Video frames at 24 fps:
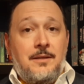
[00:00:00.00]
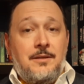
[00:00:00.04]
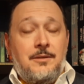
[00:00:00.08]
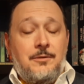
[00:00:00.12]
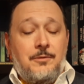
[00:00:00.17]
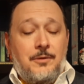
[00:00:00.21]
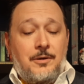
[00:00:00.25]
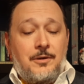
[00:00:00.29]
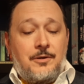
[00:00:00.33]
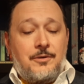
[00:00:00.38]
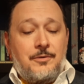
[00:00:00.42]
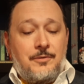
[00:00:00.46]

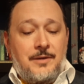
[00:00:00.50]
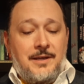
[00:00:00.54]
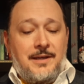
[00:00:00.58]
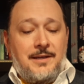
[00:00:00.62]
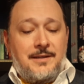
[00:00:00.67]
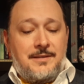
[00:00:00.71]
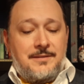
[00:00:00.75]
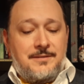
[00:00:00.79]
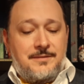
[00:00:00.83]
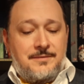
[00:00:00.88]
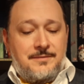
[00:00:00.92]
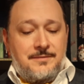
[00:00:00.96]
"You are
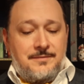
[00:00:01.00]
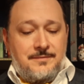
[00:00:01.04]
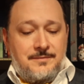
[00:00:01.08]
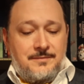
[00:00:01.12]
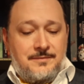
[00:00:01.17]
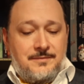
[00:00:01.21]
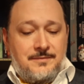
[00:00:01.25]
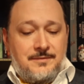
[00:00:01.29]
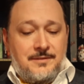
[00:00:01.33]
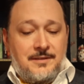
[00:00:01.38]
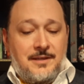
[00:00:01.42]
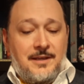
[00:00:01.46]
correct.
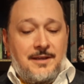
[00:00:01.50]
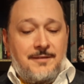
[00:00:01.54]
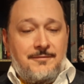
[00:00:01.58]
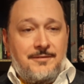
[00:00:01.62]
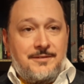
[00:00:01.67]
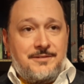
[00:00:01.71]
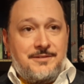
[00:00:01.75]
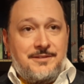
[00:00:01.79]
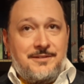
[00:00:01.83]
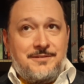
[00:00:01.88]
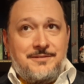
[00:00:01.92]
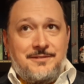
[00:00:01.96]
I have
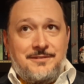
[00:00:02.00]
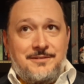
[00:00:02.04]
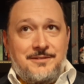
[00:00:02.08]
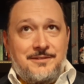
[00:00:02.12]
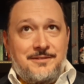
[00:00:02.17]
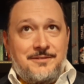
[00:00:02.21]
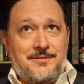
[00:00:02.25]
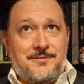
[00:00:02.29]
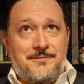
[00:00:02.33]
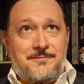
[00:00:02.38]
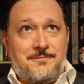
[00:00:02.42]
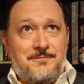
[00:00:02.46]
existed
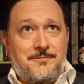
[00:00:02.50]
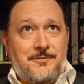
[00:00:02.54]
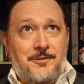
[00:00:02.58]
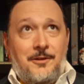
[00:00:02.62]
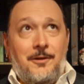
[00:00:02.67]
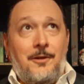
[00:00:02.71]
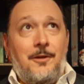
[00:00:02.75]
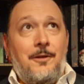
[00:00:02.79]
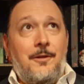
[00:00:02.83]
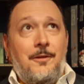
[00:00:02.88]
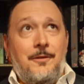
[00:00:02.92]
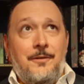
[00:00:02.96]
since
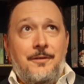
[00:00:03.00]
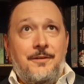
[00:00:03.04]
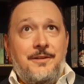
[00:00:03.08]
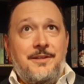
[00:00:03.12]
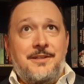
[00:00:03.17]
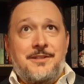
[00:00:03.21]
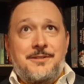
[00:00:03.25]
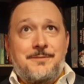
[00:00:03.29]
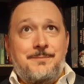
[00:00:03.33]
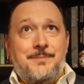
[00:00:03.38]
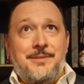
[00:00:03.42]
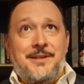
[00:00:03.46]
all
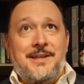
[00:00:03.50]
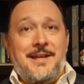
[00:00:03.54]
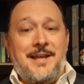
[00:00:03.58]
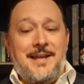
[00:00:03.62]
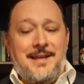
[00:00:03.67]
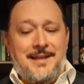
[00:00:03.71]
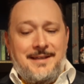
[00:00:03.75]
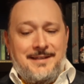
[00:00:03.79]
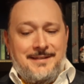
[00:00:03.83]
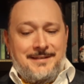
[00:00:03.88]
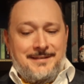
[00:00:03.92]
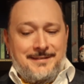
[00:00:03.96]
this
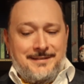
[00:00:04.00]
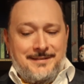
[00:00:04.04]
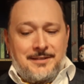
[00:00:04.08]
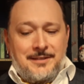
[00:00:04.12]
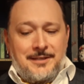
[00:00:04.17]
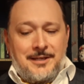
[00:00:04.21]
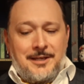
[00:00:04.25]
began.